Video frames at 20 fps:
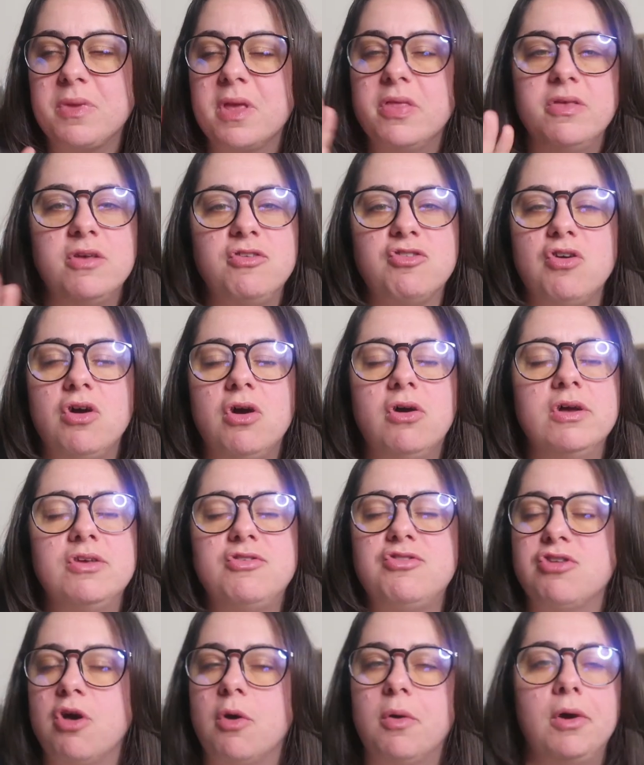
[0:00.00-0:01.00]
This girl
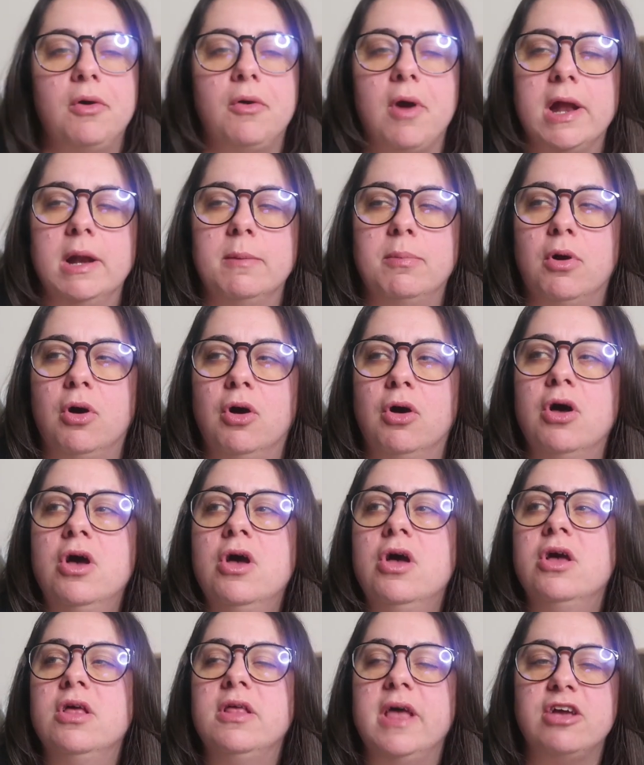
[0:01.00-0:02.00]
is so incredible.
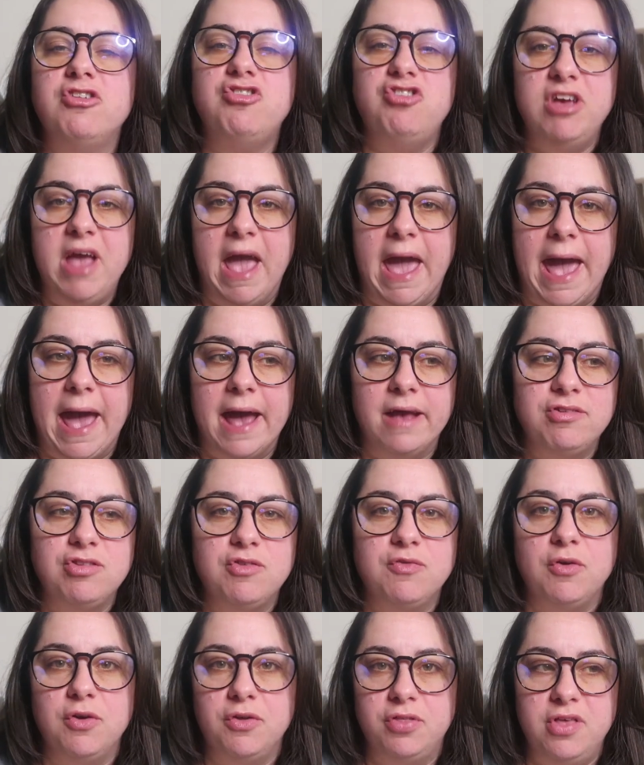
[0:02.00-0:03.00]
Like, she
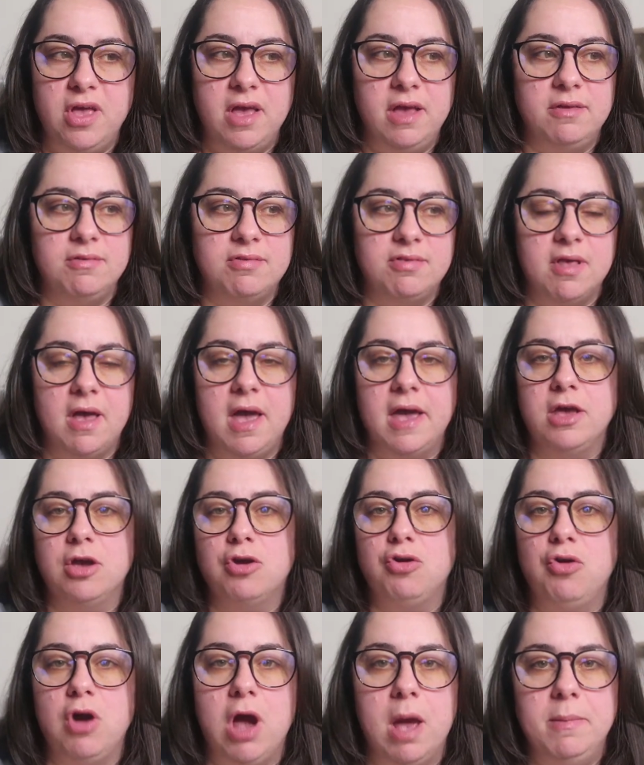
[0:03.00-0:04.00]
asked for things like
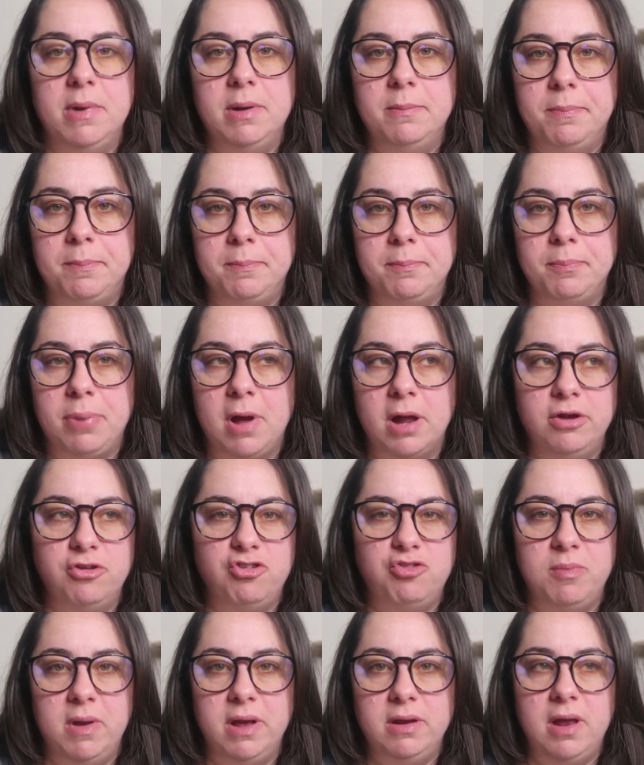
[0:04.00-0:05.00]
Crime and
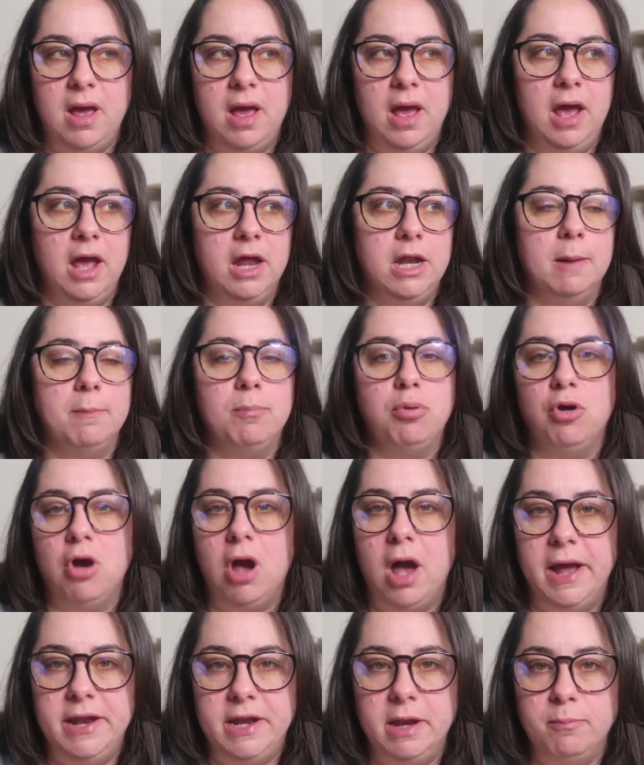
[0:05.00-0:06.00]
Punishment and
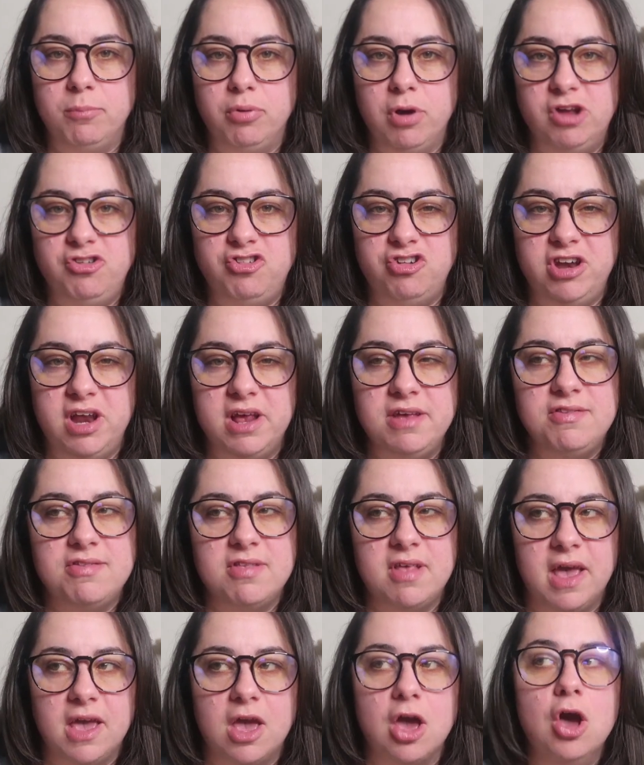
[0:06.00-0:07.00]
Pride and Prejudice,
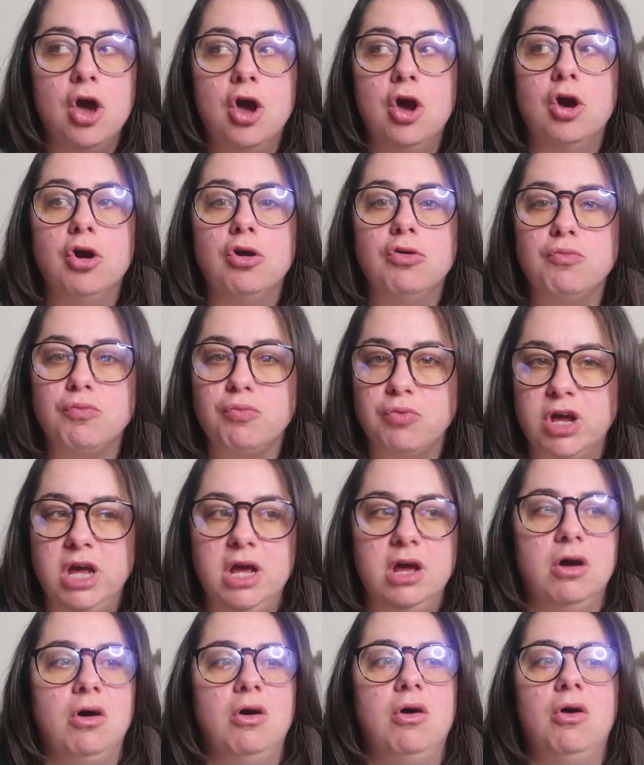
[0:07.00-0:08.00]
like
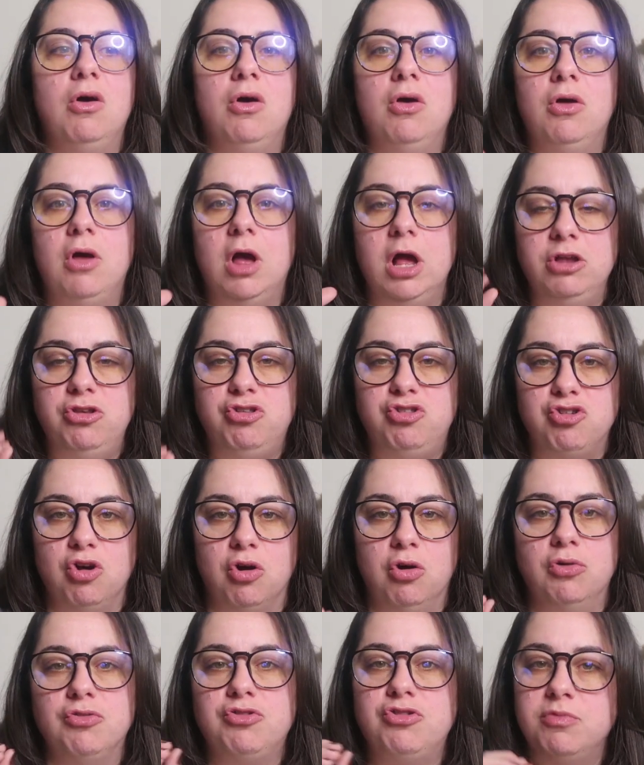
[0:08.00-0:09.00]
real
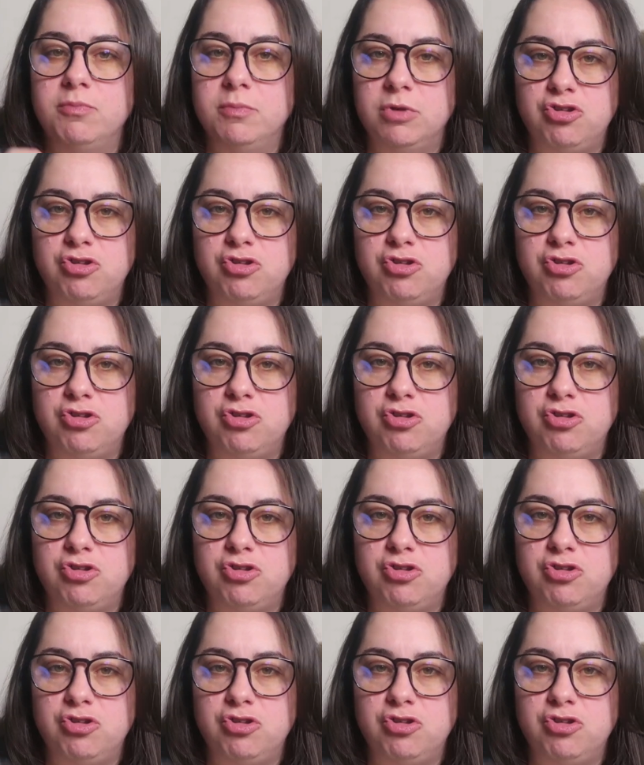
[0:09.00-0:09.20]
adult,